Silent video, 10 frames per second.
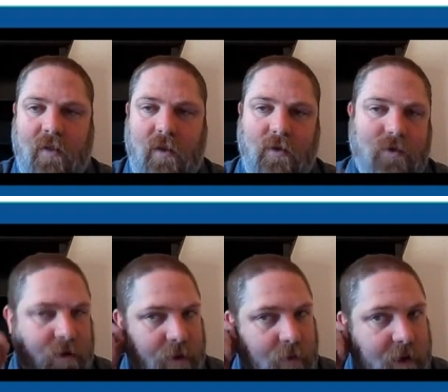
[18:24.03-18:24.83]
And those
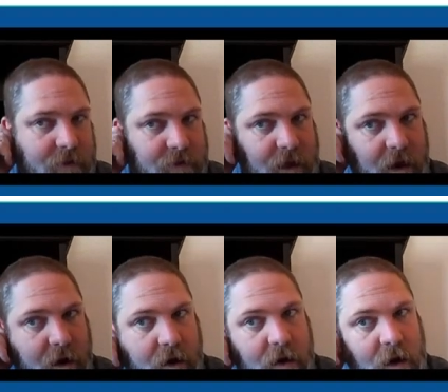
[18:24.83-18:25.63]
are the ones that
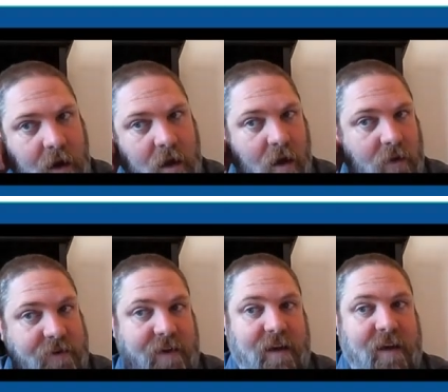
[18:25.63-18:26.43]
are
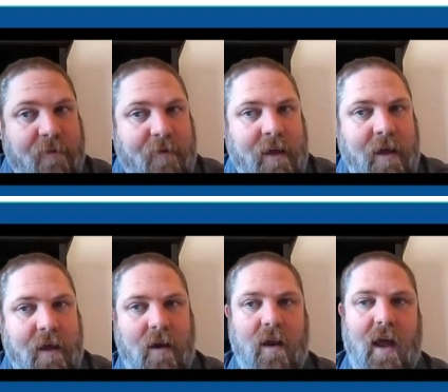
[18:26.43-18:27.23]
called
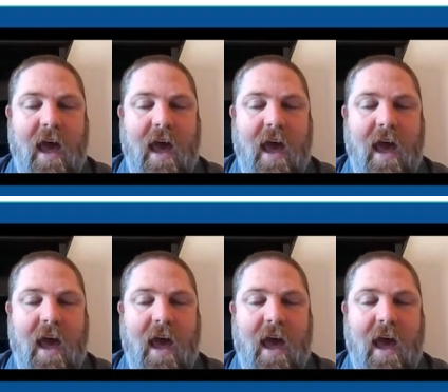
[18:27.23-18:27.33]
significant